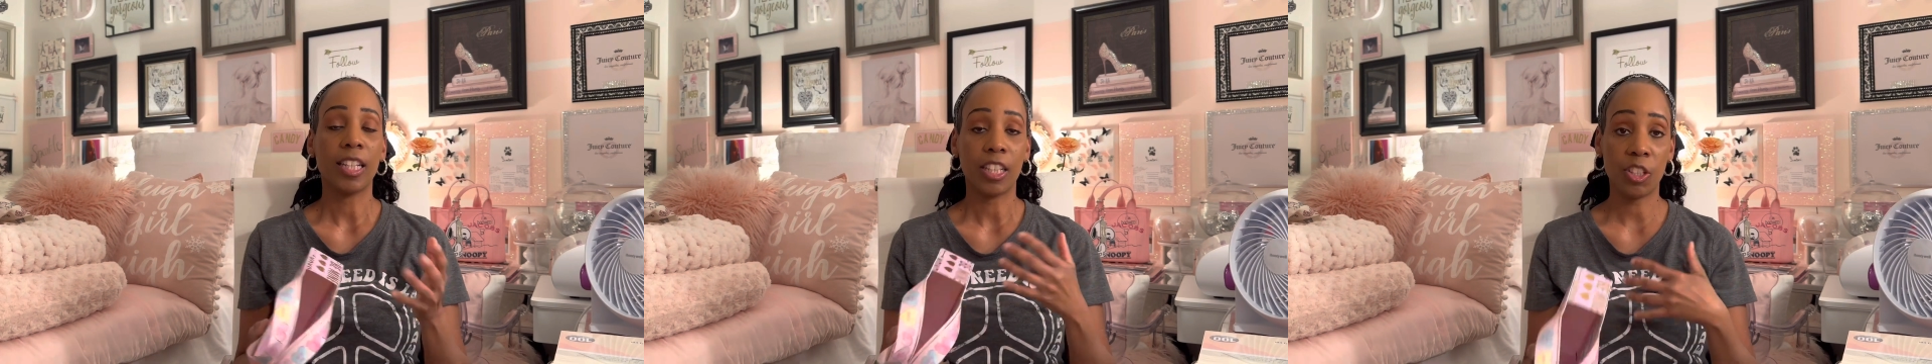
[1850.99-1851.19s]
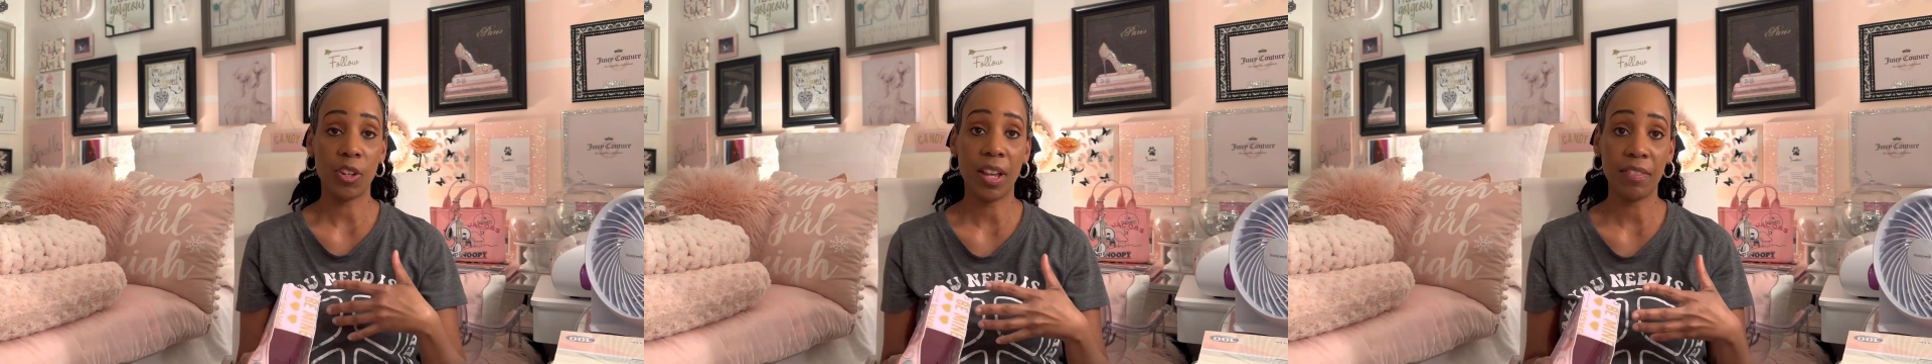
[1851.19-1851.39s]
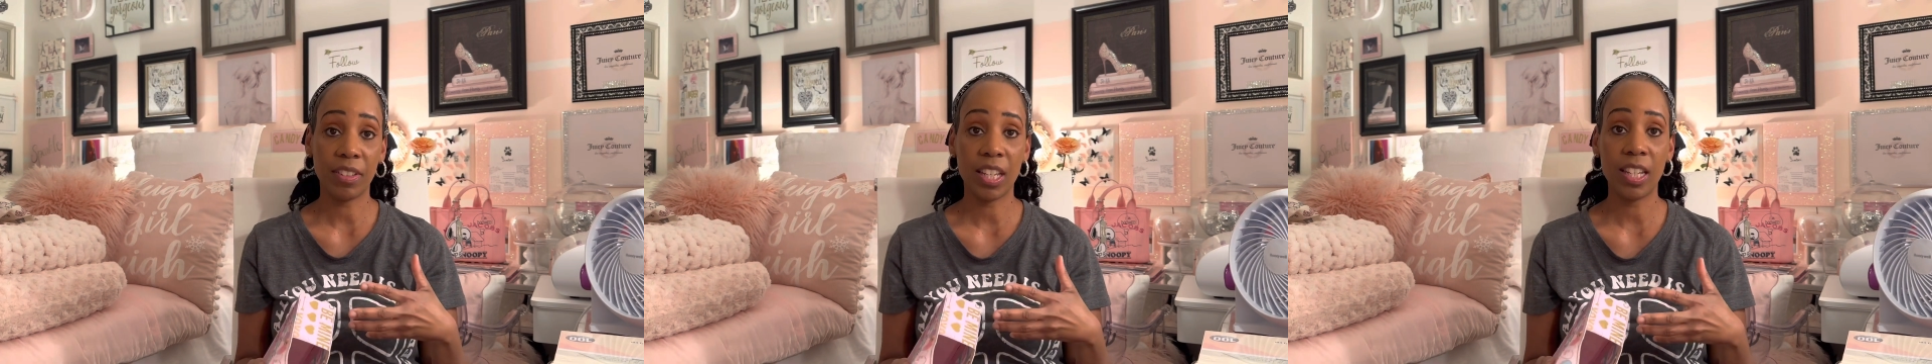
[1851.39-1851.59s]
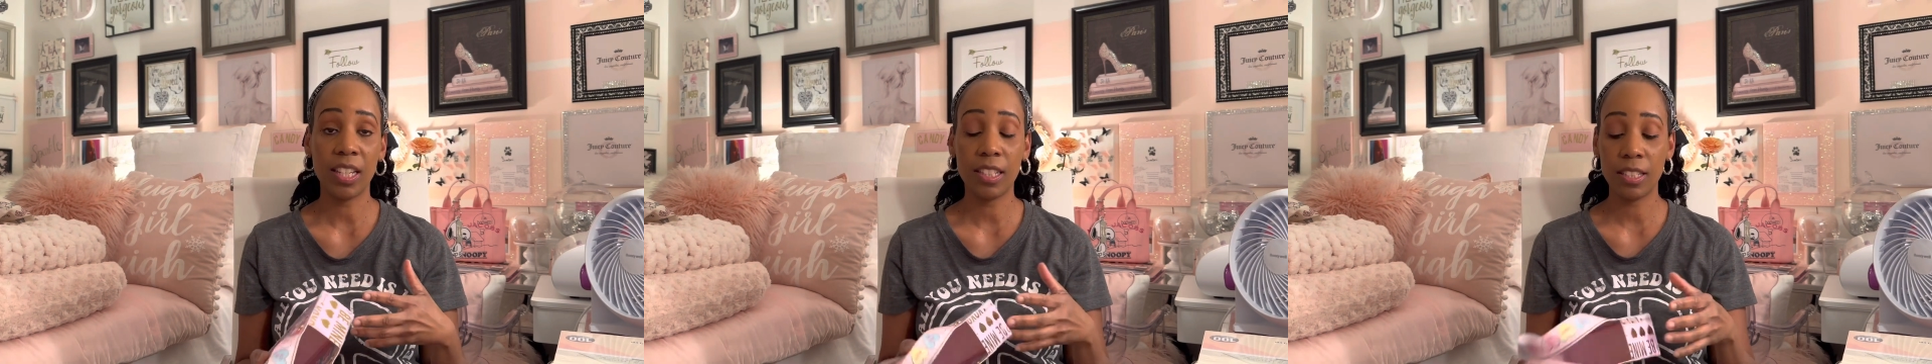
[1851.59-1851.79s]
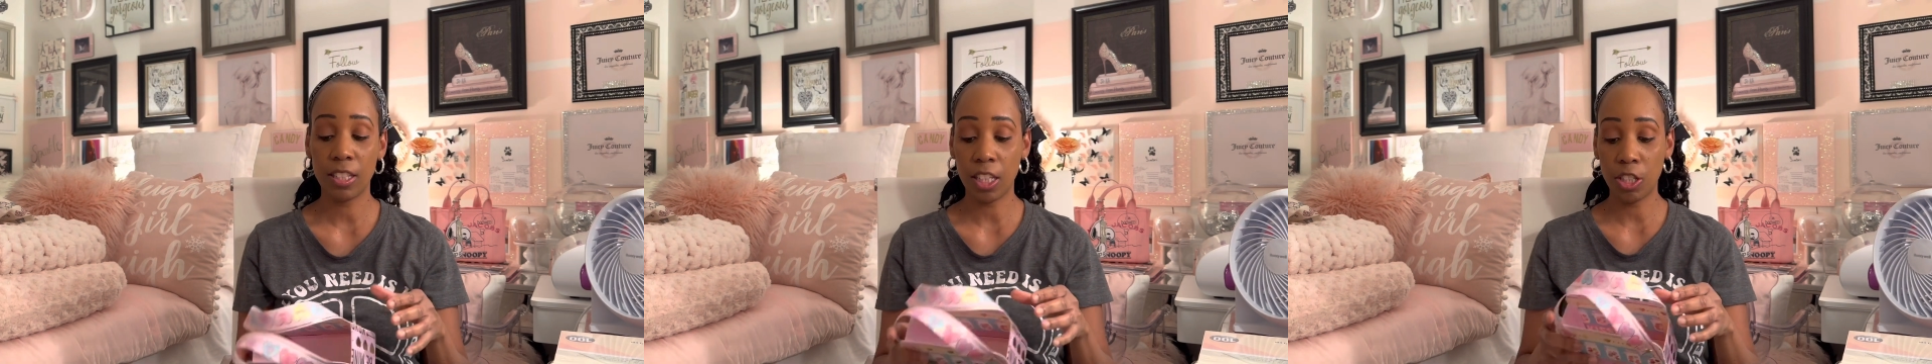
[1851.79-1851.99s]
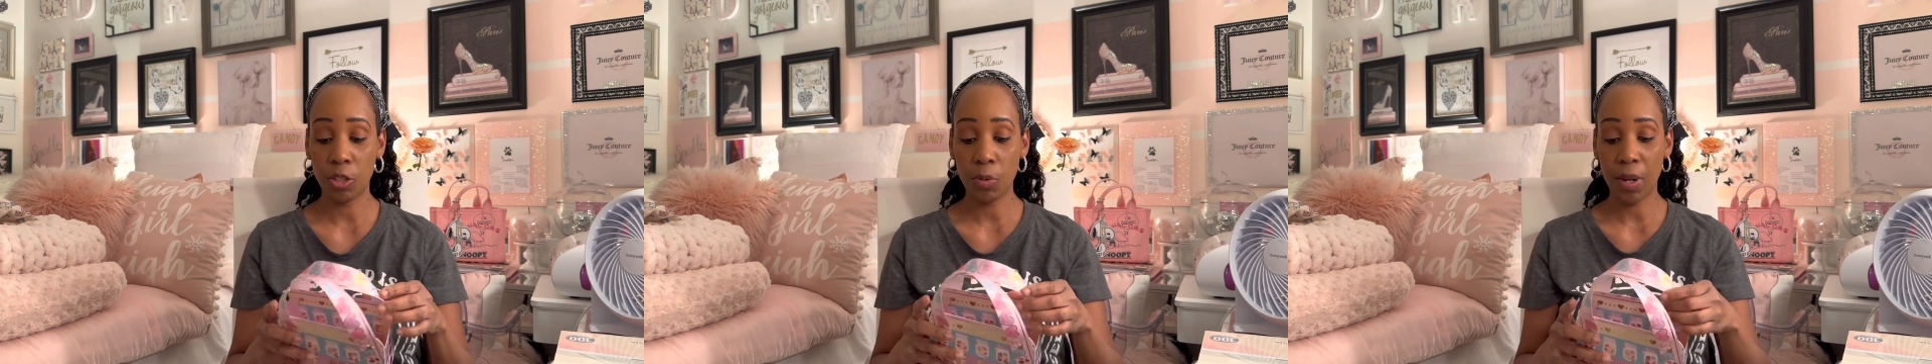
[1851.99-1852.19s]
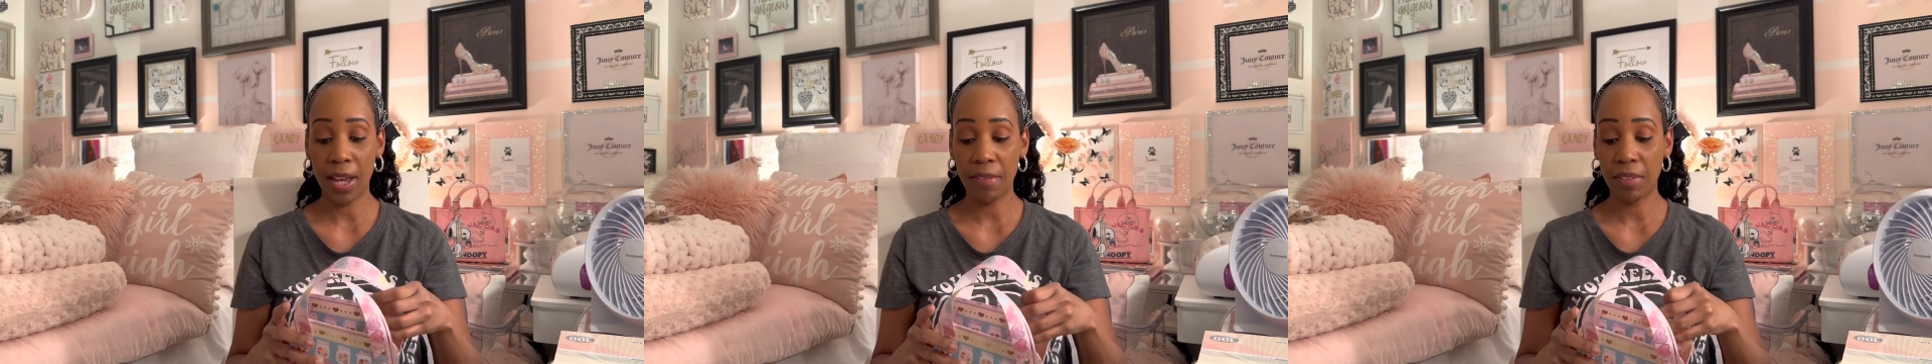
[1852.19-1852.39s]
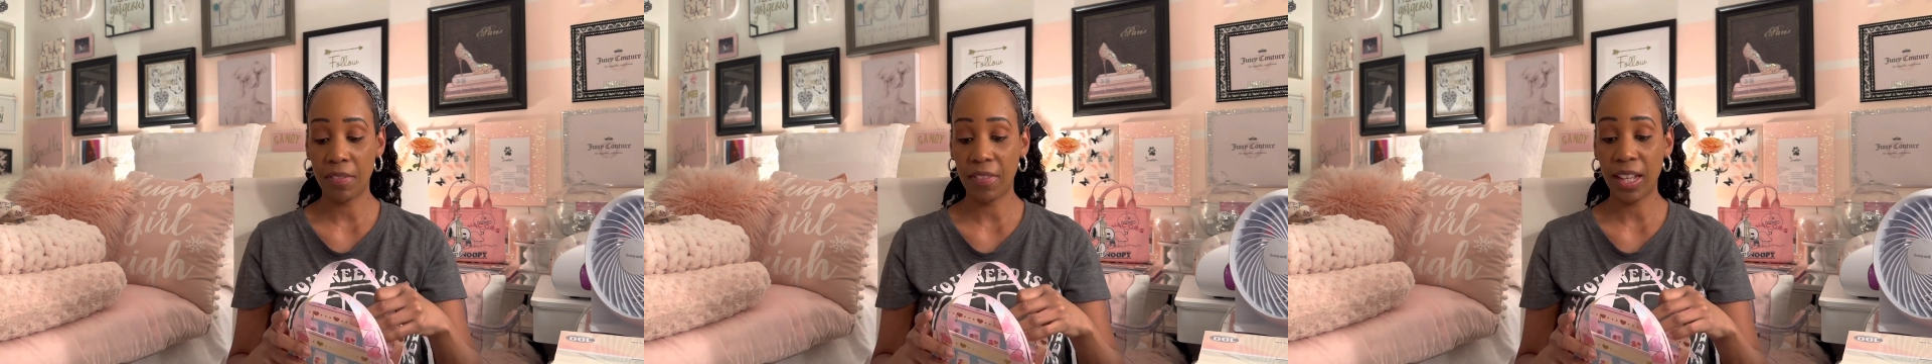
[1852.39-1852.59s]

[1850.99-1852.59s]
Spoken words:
like you have kids and you were having